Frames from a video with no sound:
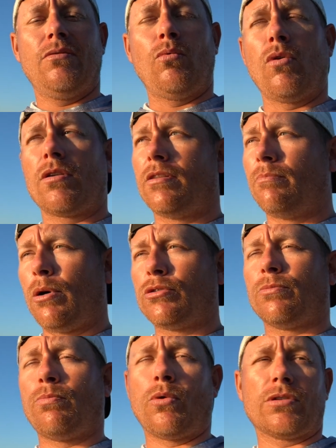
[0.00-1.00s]
one of the
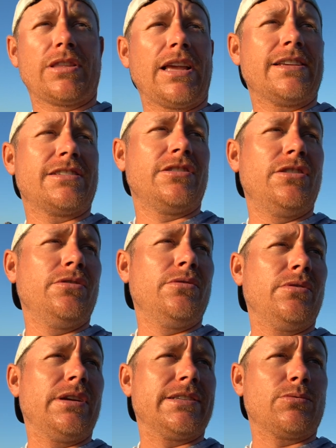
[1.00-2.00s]
most important things to
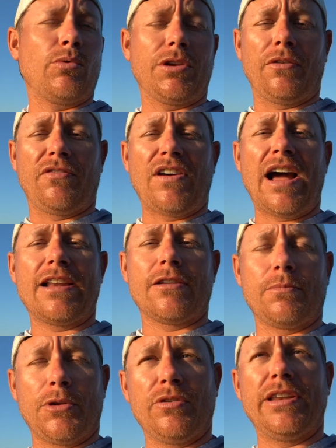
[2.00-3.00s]
do is when you find
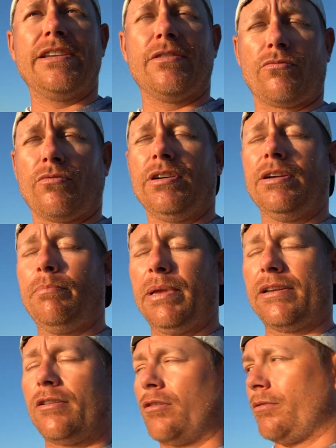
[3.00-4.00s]
them, you need to really
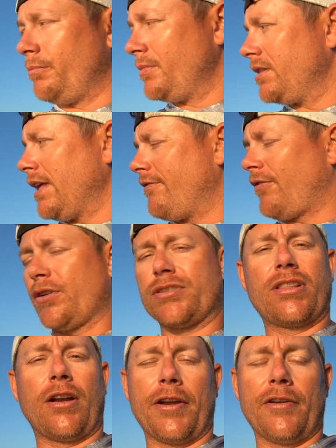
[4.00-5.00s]
bend on them that
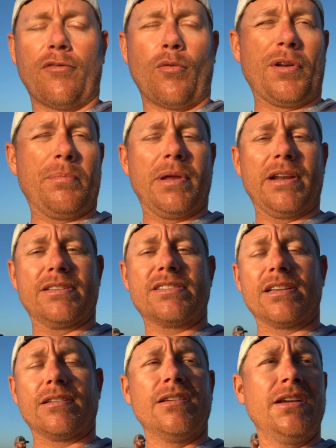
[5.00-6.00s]
first 30 or 40
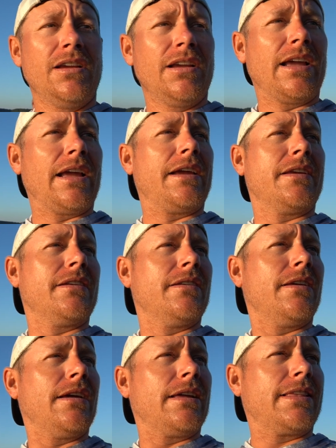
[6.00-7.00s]
minutes. And
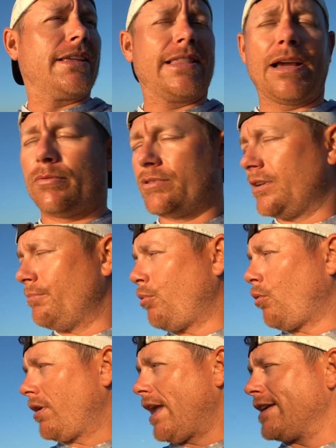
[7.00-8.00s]
I think that was an
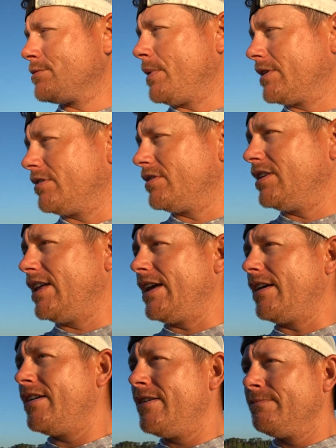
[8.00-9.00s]
important aspect of
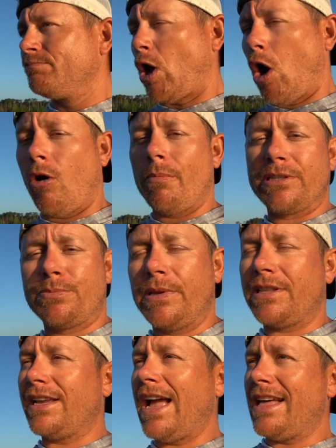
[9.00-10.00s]
today. Holman's
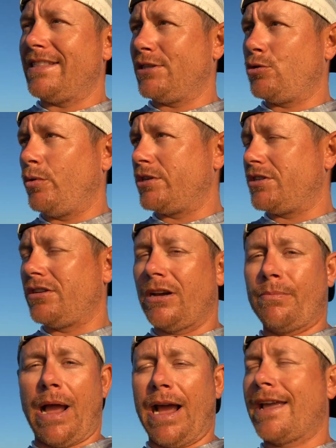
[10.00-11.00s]
been the guy that switched
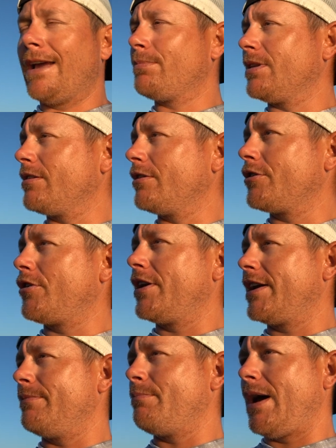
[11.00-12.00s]
up. I kept the Thunder
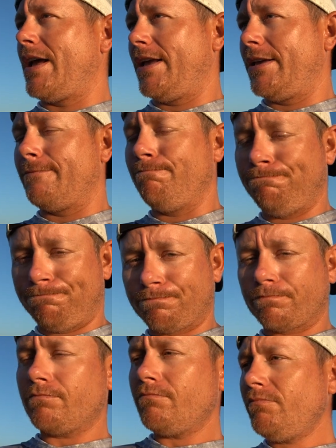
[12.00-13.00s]
Cricket in my hand,
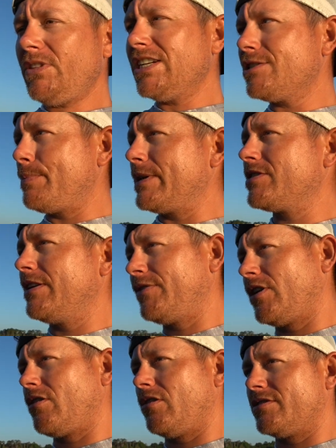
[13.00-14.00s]
especially
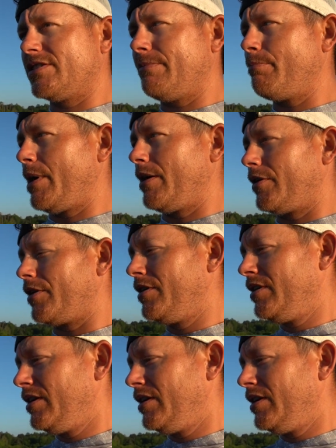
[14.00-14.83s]
after I caught the 7-pounder.